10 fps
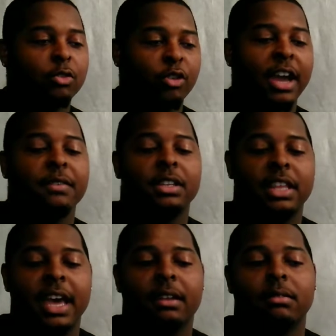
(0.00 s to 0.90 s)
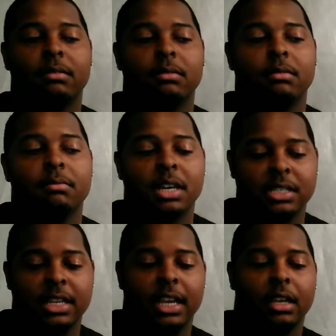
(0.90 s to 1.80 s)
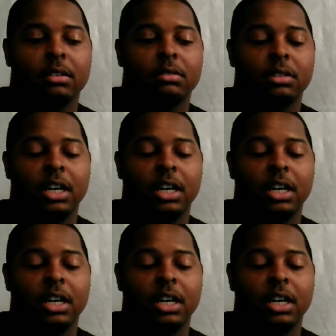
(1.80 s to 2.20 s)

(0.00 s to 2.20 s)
driving that Mustang